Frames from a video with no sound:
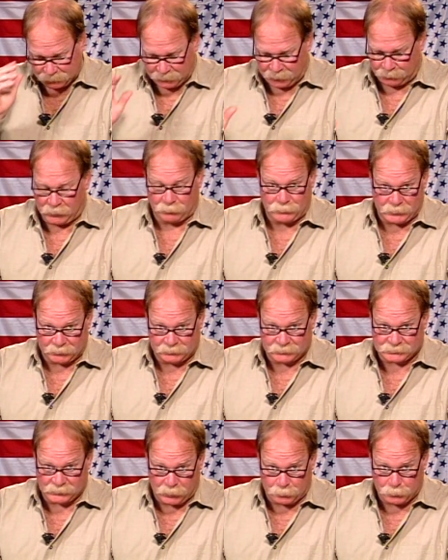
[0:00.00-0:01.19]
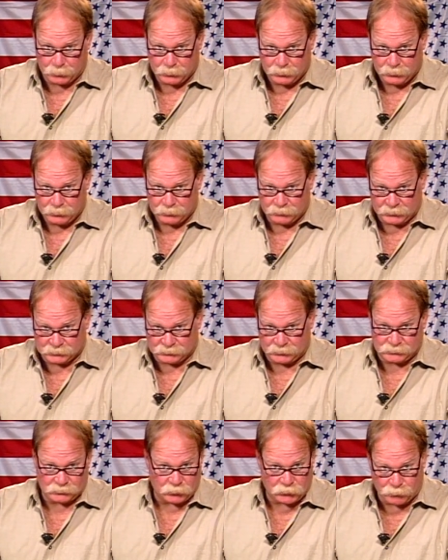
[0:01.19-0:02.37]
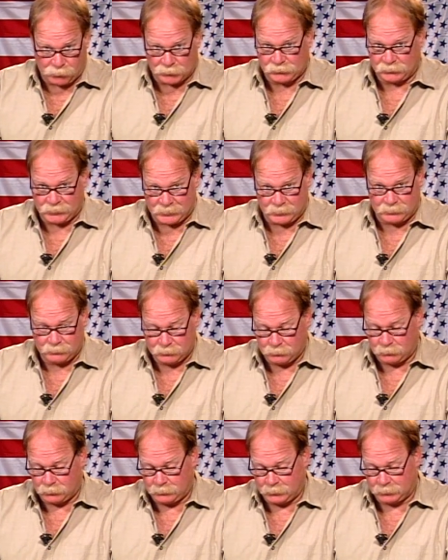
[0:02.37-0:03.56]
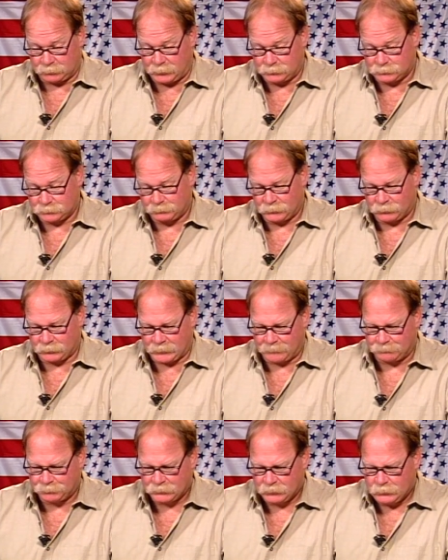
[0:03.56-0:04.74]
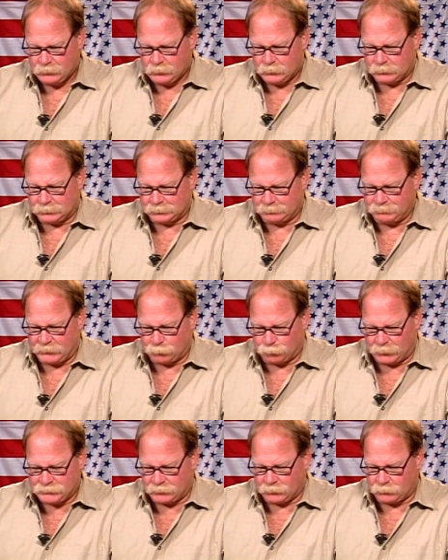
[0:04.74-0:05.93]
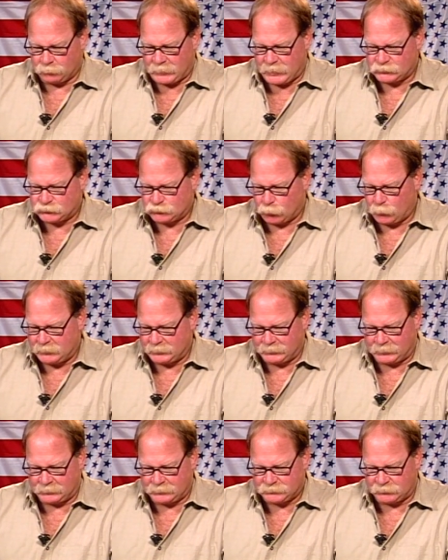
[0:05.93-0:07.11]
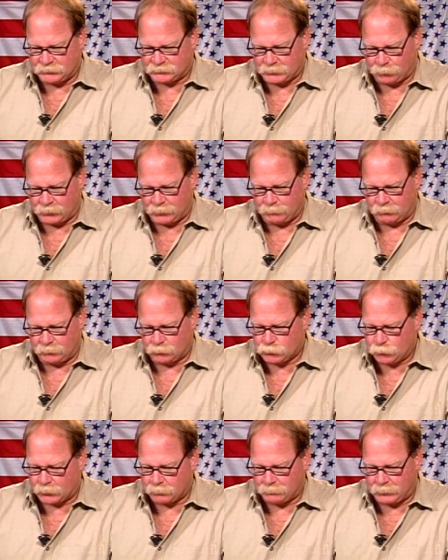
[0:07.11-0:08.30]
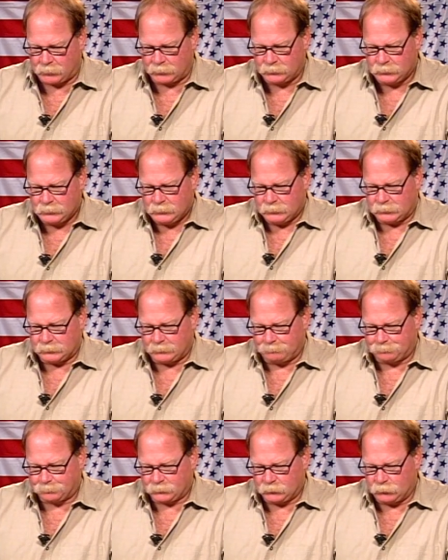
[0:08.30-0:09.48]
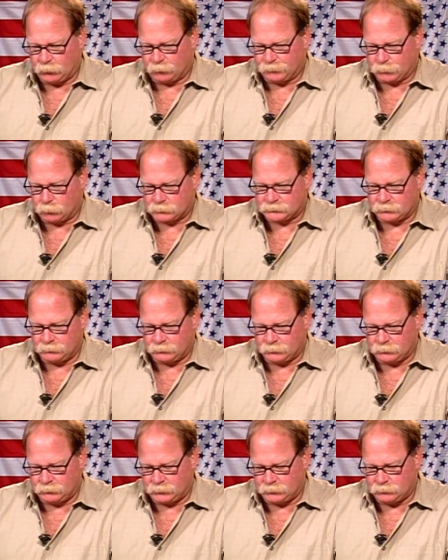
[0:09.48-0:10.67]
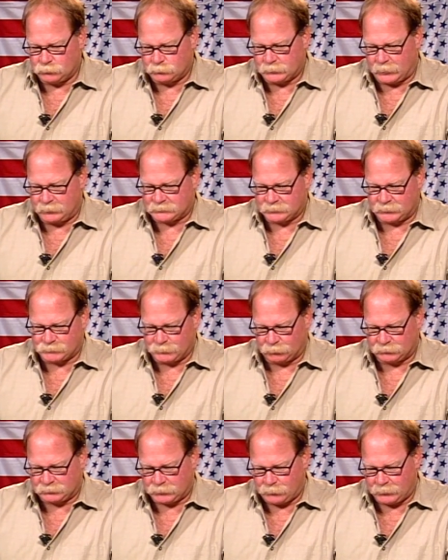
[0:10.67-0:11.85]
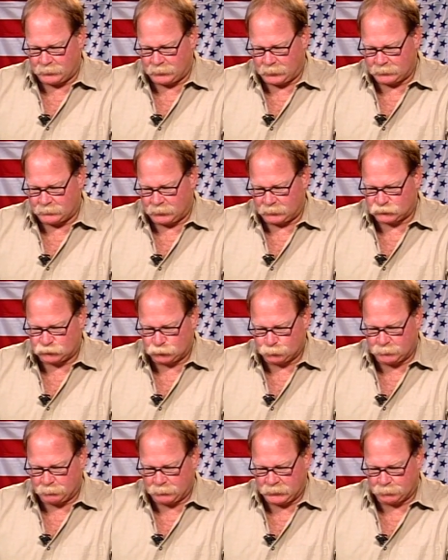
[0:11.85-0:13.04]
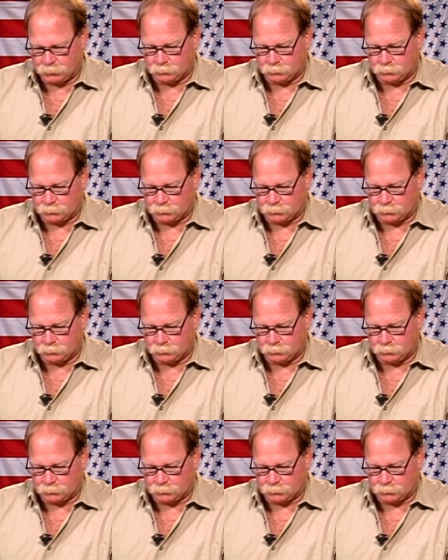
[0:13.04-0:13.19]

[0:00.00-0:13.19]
I'm not making this up. This is according to United Airlines, okay? There was a last show we didn't get into this, and I want to be real quick about it. You know, folks, the United States military are not stupid people.